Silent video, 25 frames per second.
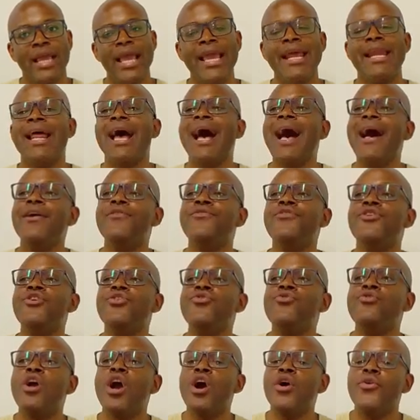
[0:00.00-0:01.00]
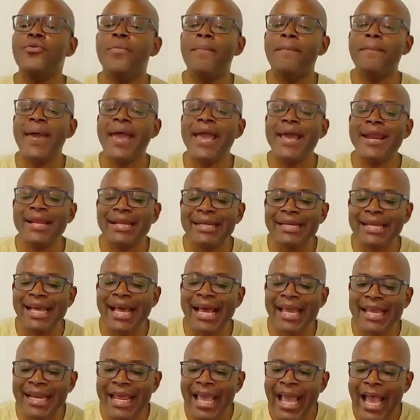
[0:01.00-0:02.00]
And how do you go to bed at
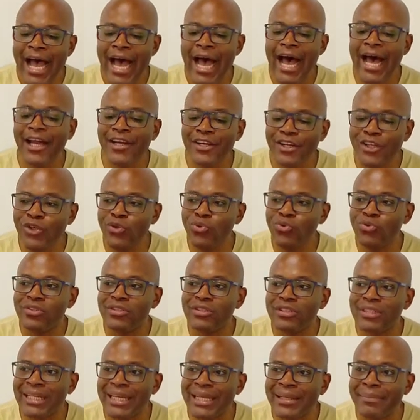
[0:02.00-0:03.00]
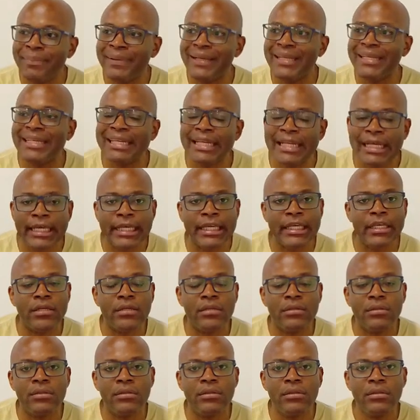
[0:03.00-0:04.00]
night? How do you sleep at
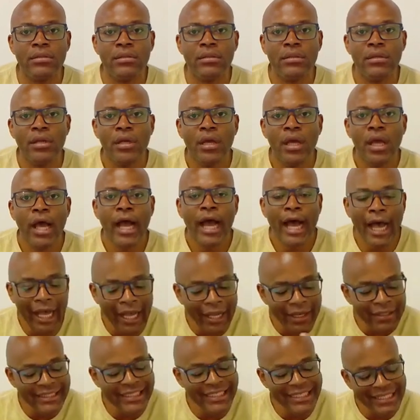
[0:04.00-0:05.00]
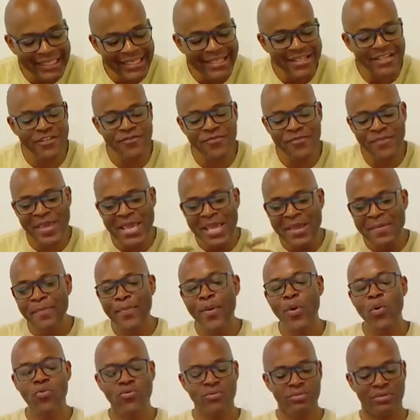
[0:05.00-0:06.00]
night? How did these
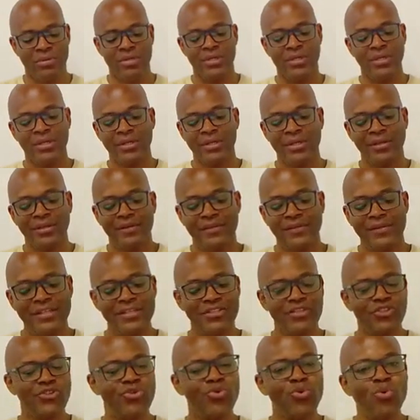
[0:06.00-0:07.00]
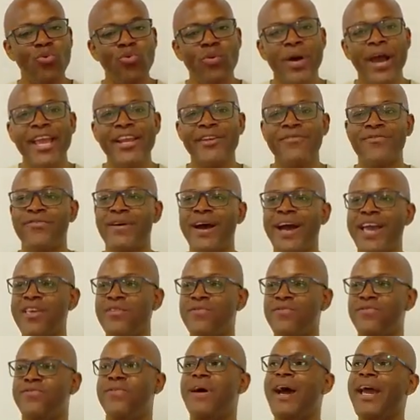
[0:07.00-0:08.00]
people, these two white
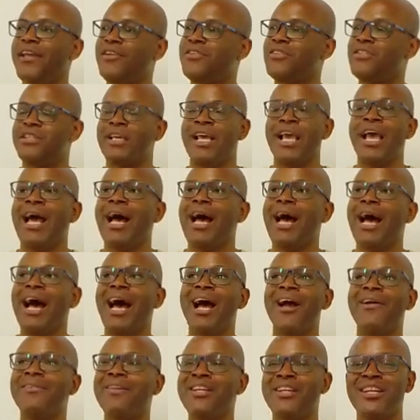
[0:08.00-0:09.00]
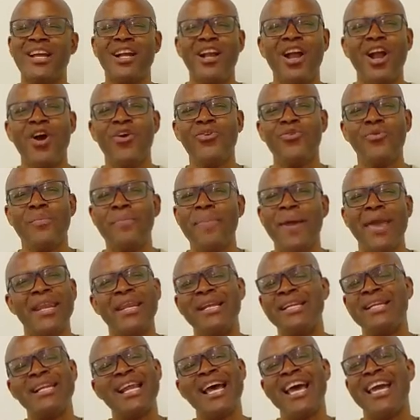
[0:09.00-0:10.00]
firefighters, how did they go to
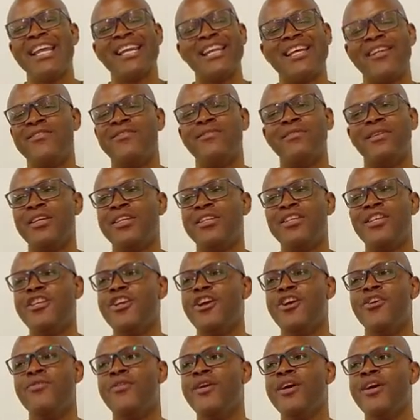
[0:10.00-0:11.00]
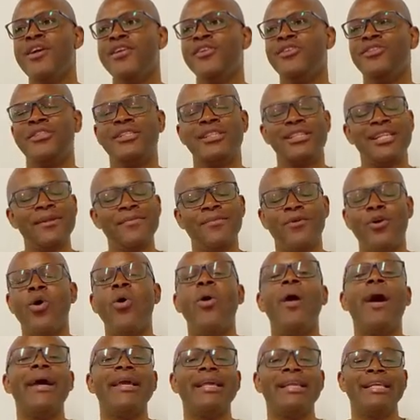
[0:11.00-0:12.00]
bed at night and you know, sleep
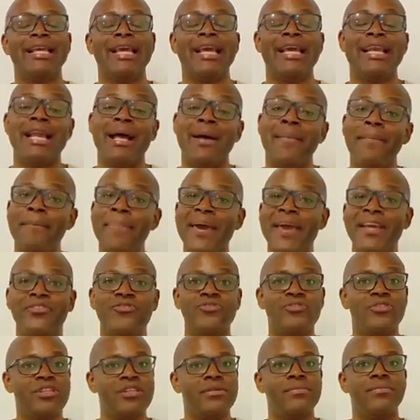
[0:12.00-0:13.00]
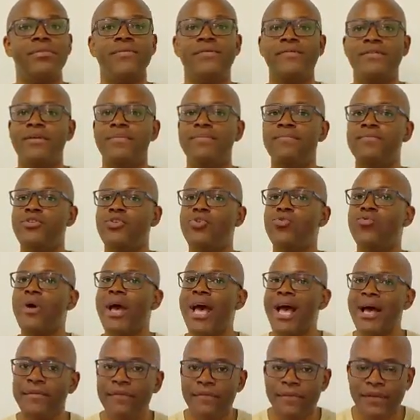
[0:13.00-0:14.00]
quietly? And I bet you some of them do
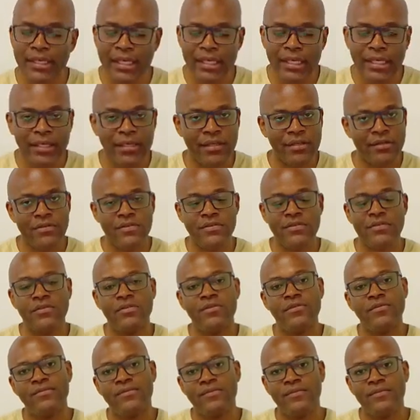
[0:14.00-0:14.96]
have kids.